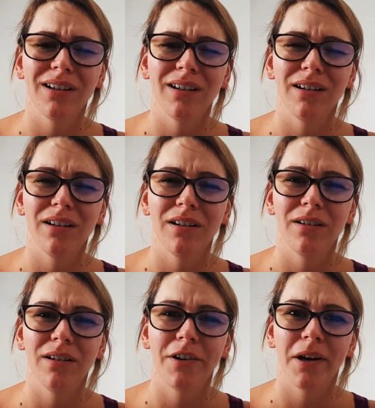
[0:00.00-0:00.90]

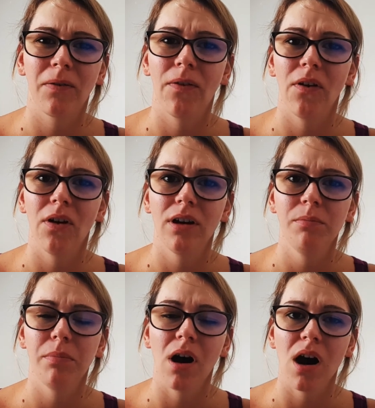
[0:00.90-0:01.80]
around
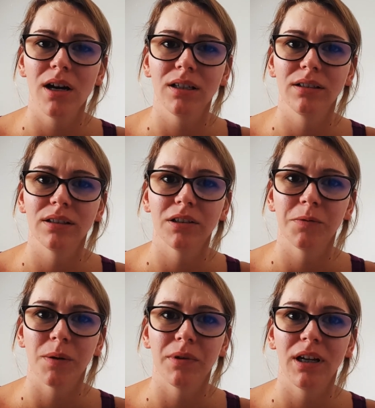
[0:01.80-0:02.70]
$30. I
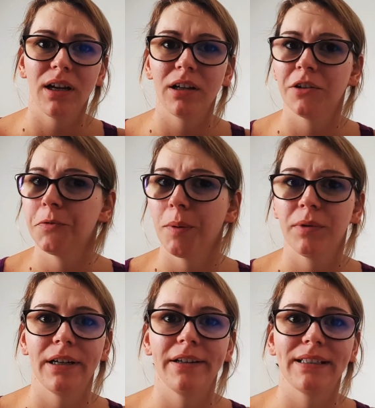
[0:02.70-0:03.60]
remember that. I don't remember
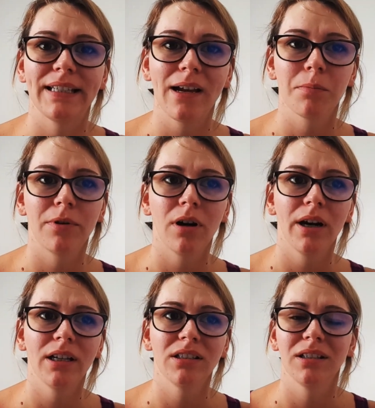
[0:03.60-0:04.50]
the exact
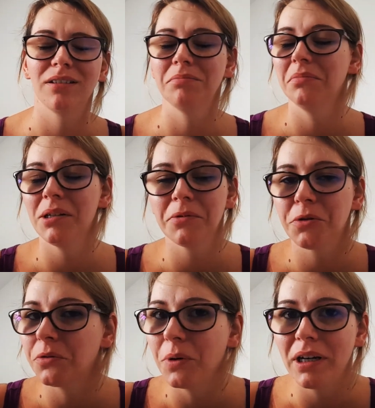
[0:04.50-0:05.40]
price. Maybe it
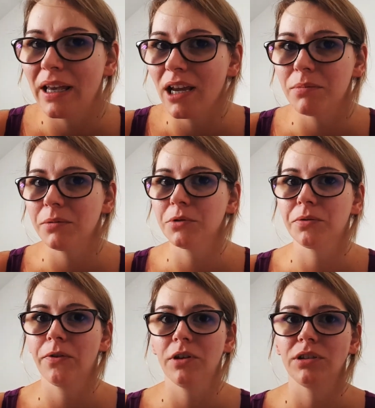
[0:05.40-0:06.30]
was 28, maybe it
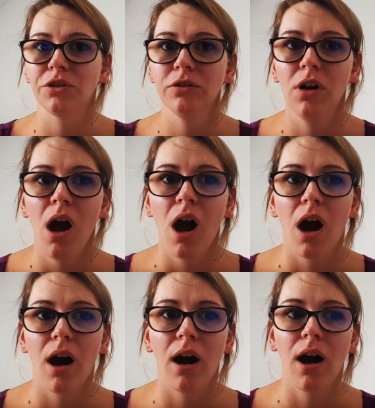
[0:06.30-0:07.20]
was 32.
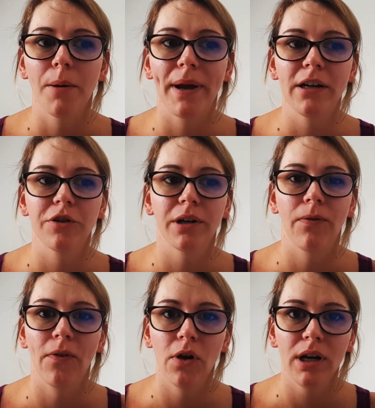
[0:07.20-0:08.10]
I paid
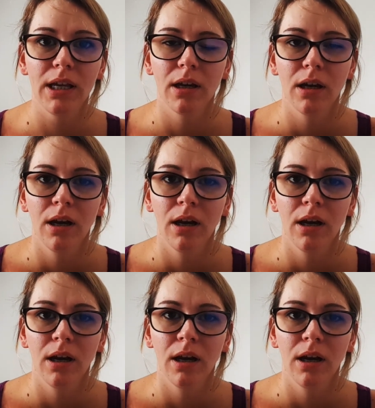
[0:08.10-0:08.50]
around 30.